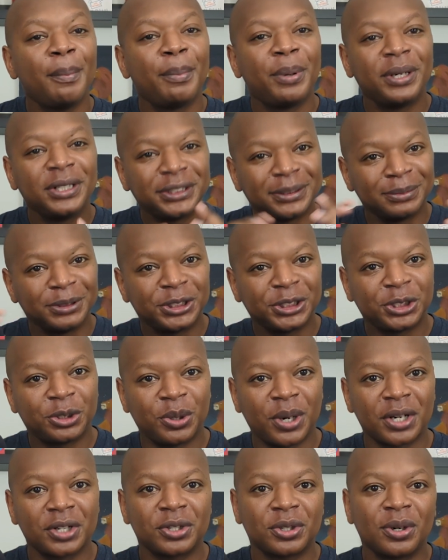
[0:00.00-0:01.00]
putting some
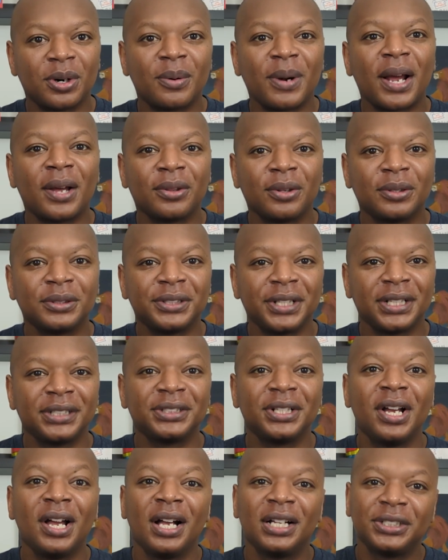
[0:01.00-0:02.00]
structure around those
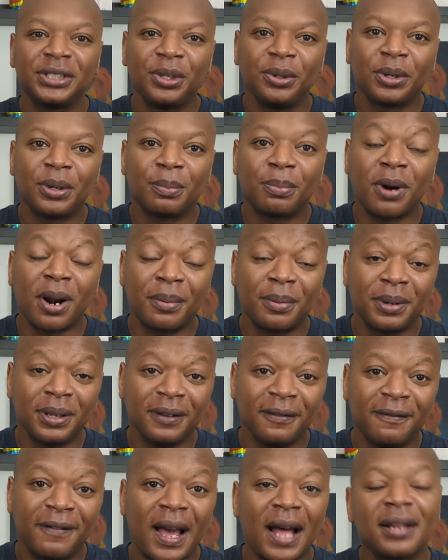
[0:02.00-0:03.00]
things so you could
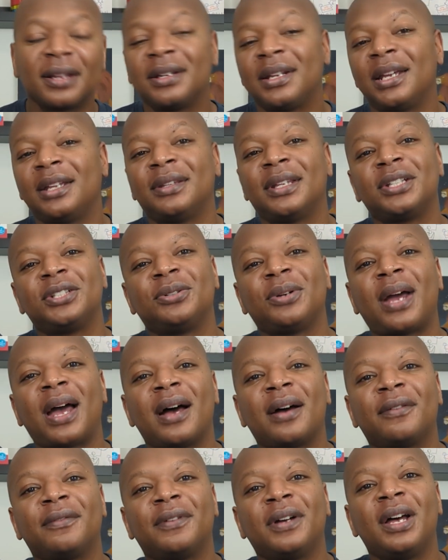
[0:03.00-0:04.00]
properly validate that you
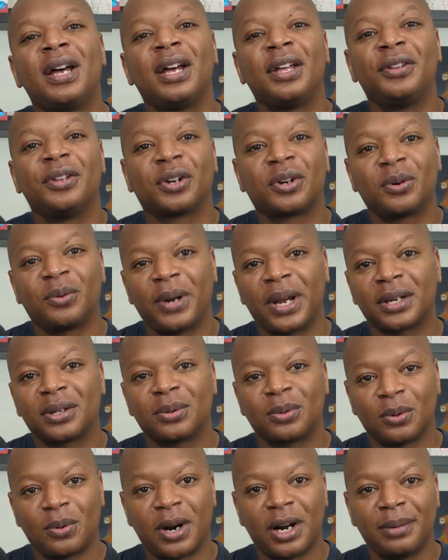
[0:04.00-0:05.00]
have the
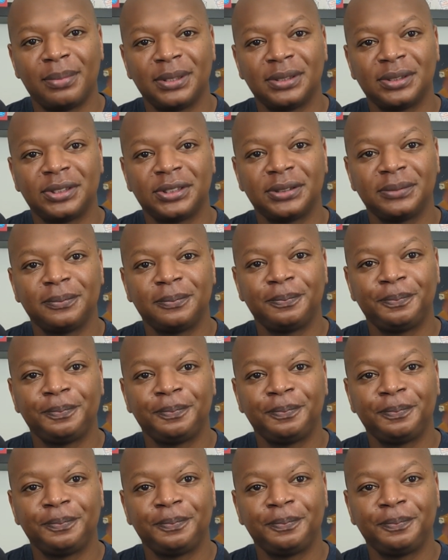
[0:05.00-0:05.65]
correct requirements.